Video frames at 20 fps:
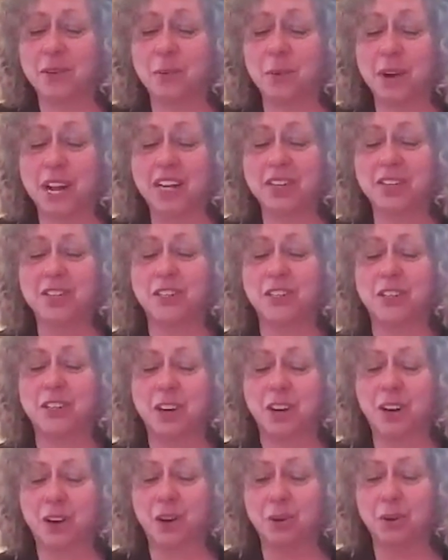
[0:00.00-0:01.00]
the way to
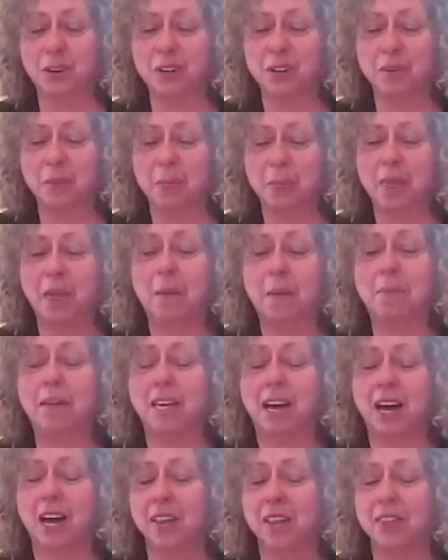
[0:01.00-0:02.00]
go
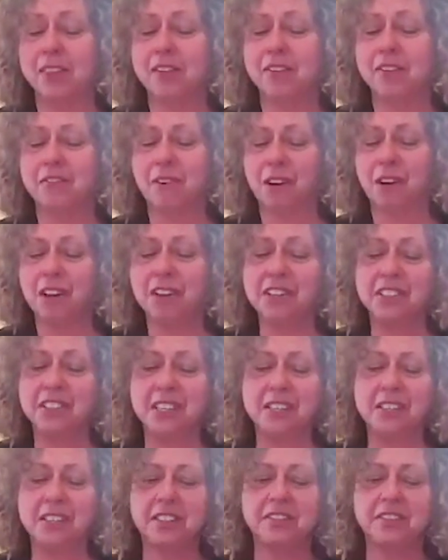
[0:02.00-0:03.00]
beyond the false
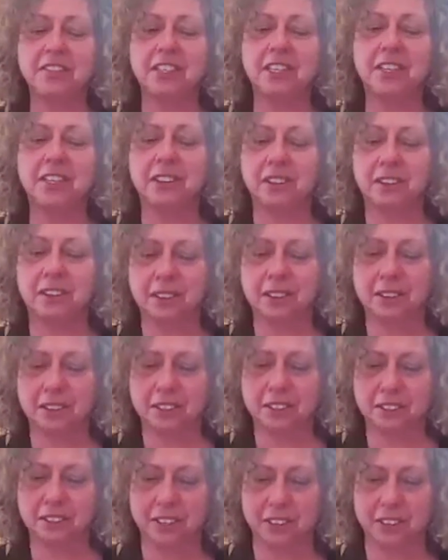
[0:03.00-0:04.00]
sense of
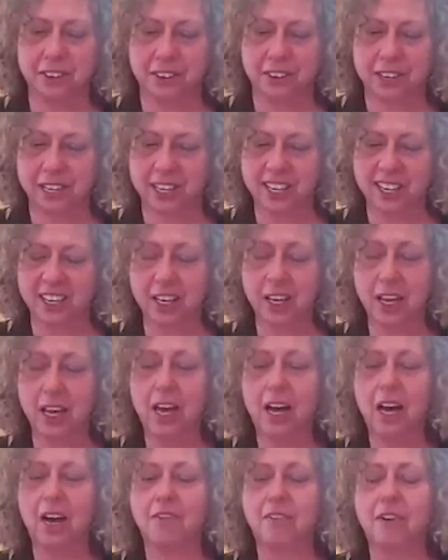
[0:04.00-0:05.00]
security
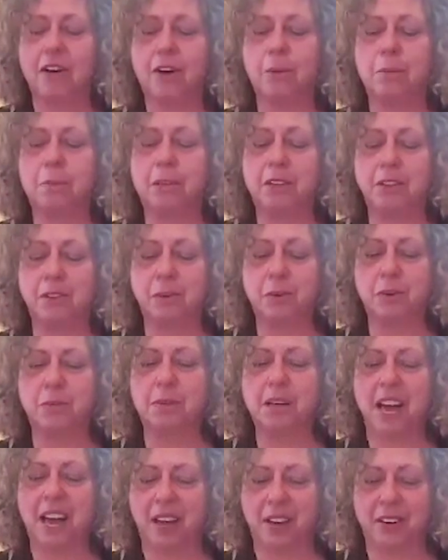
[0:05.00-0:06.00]
of our
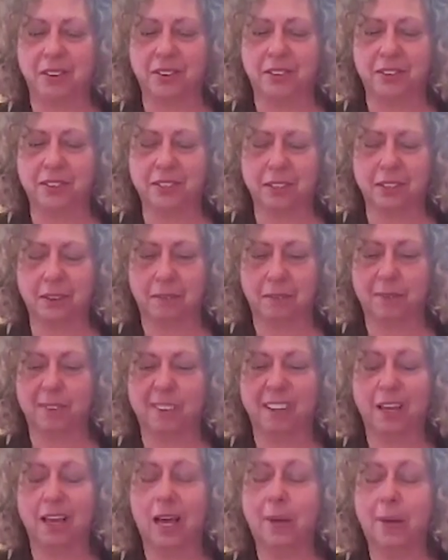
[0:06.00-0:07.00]
habitual patterns
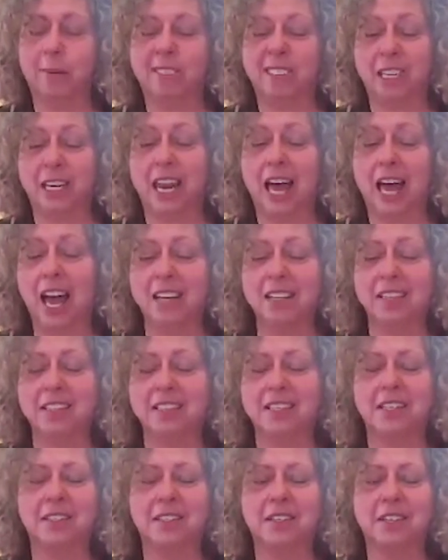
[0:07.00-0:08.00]
and
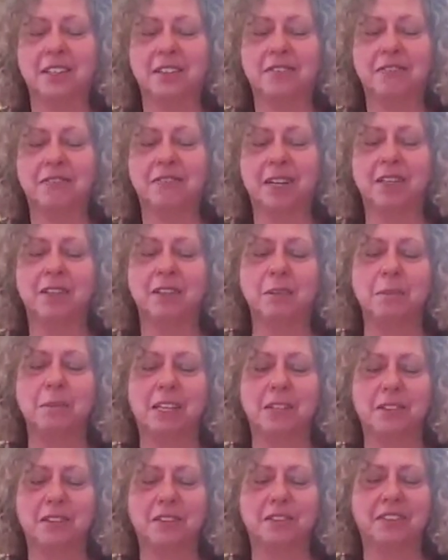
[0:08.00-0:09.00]
relax into the
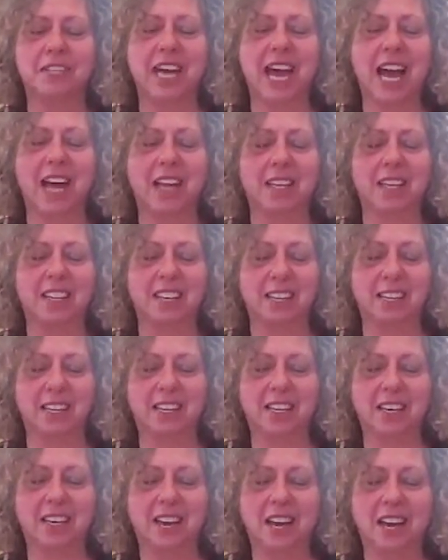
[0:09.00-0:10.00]
fundamental
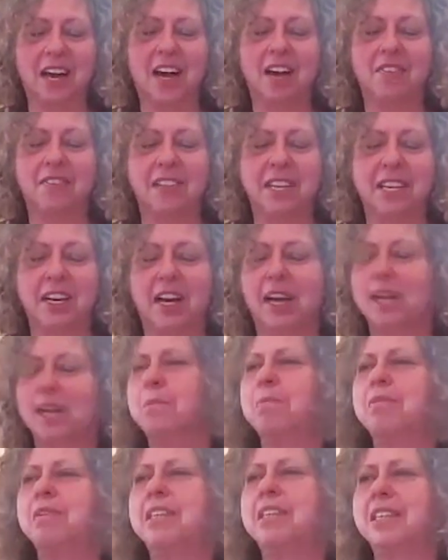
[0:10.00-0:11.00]
reality of the
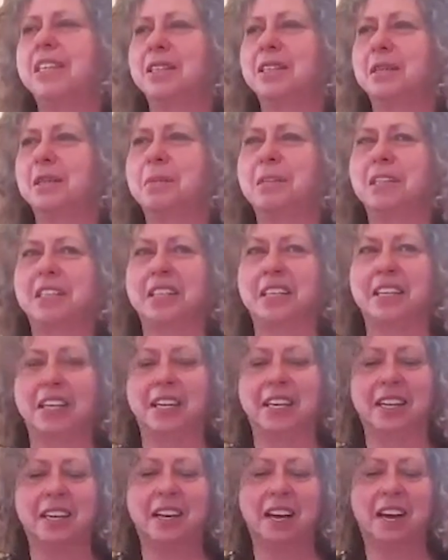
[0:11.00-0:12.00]

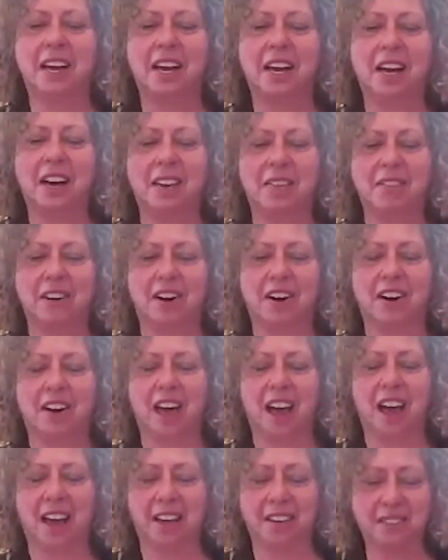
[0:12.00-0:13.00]
unpredictability of our
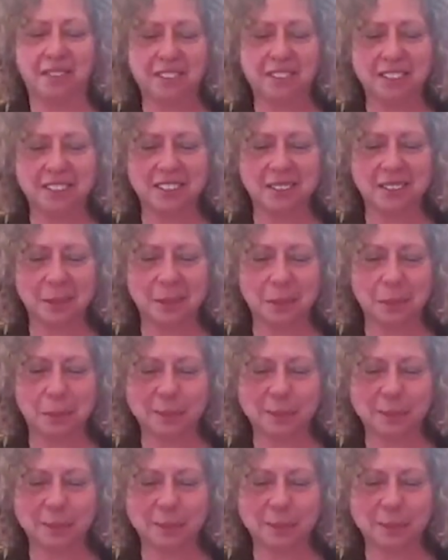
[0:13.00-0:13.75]
lives.